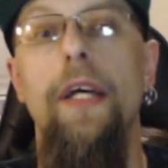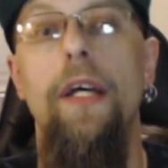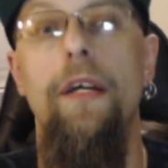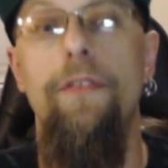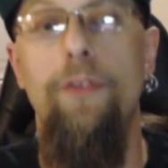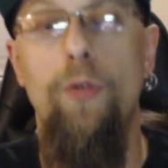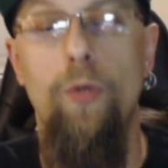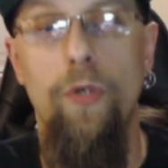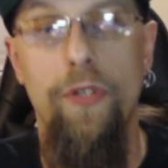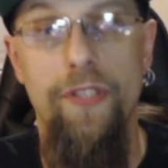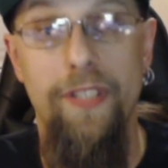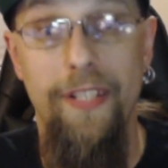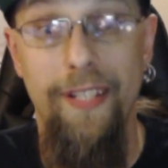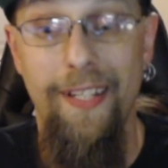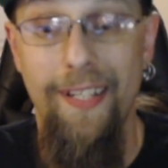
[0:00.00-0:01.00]
Of
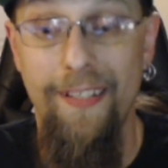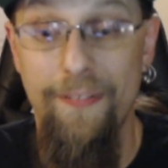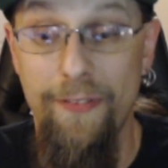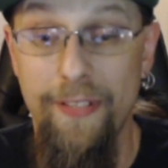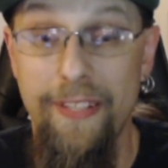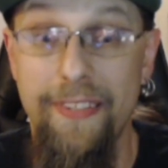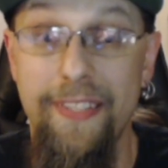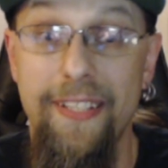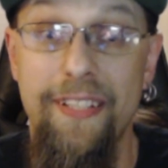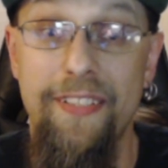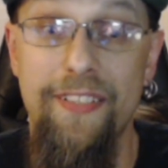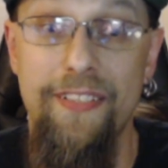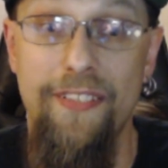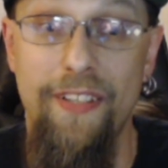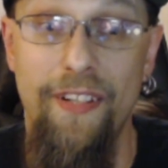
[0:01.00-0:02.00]
course, everything
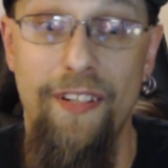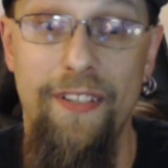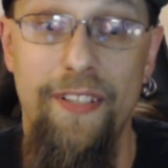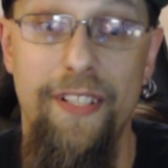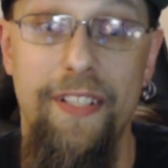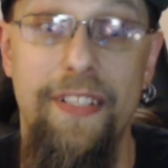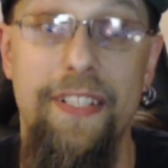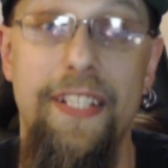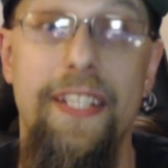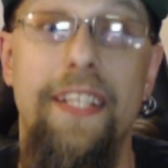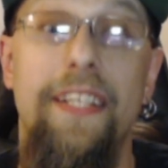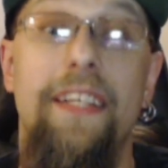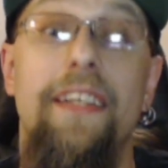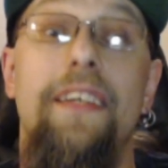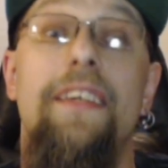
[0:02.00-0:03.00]
started
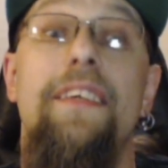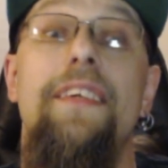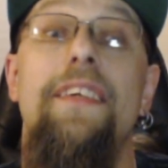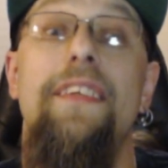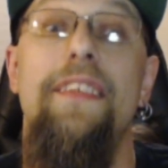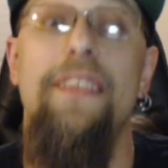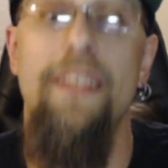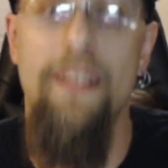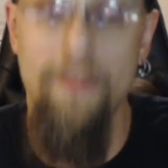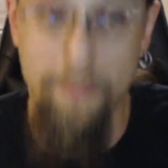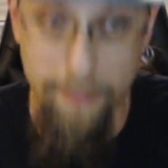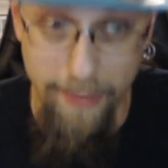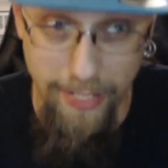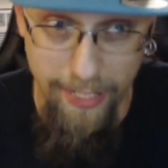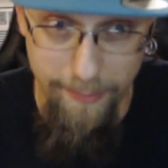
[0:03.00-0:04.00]
taking a
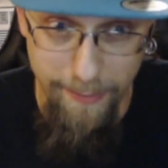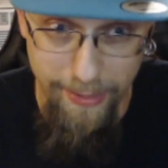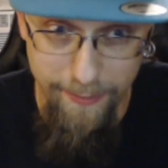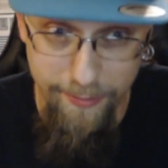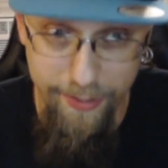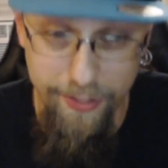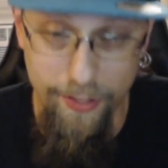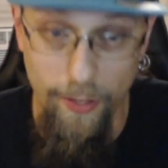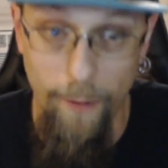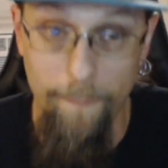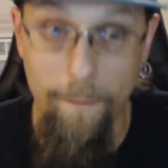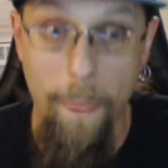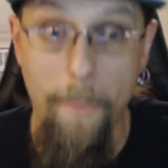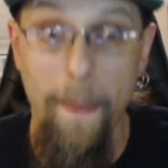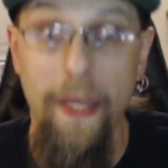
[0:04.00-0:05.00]
dump on me. So,
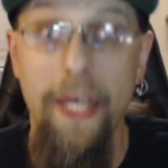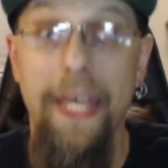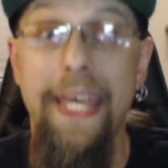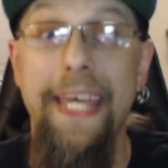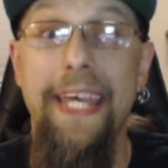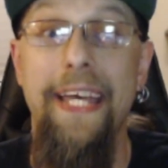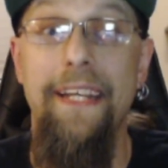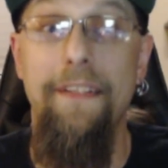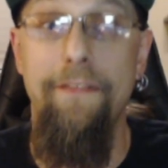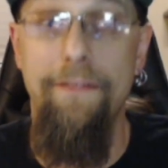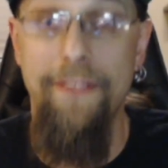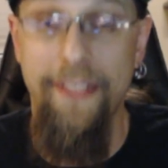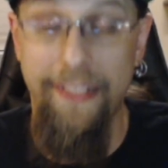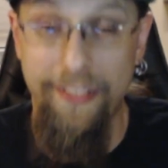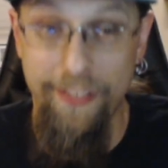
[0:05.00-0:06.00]
had to
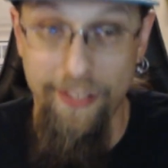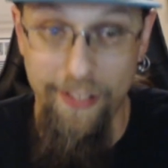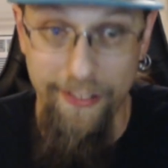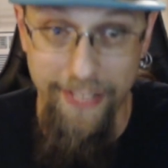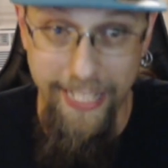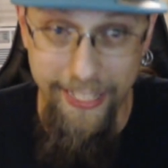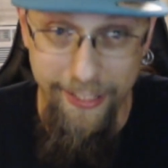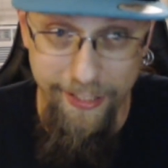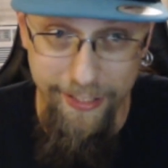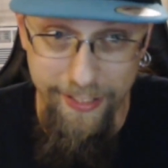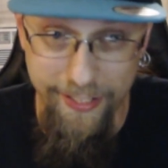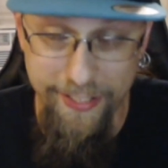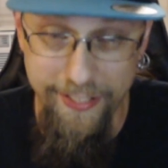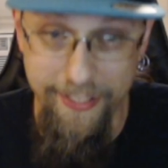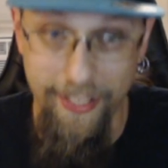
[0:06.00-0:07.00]
fix all that
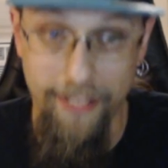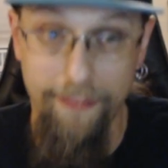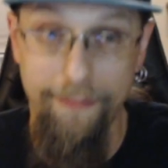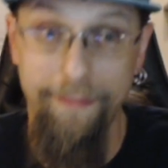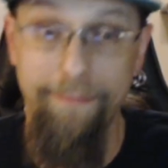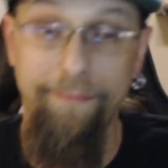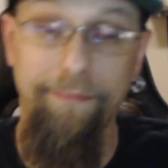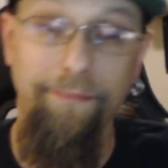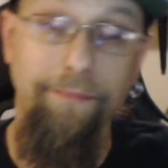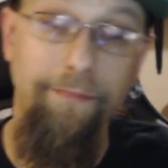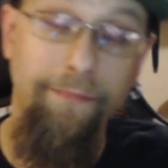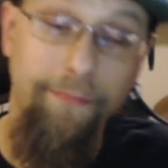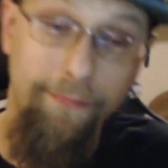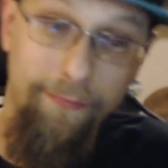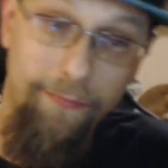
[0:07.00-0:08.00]
good stuff.
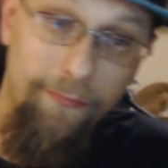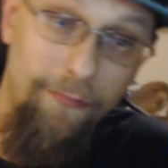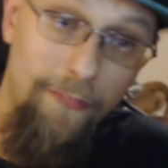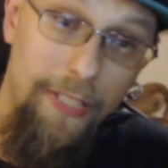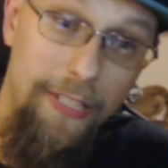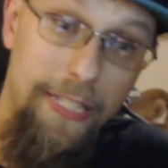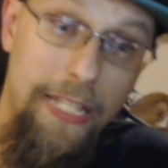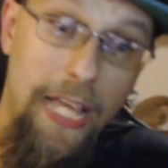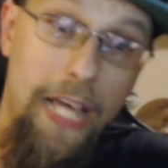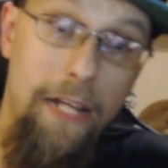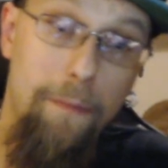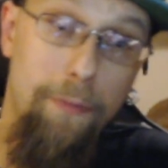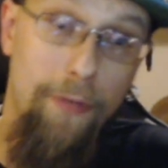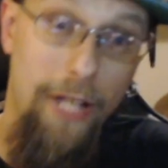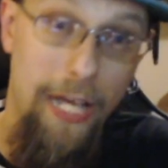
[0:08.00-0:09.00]
Not a
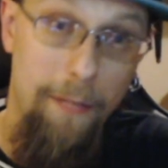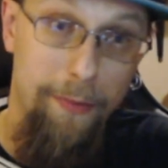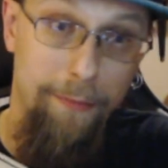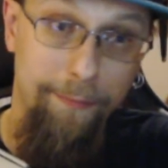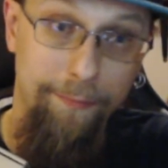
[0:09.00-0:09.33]
problem.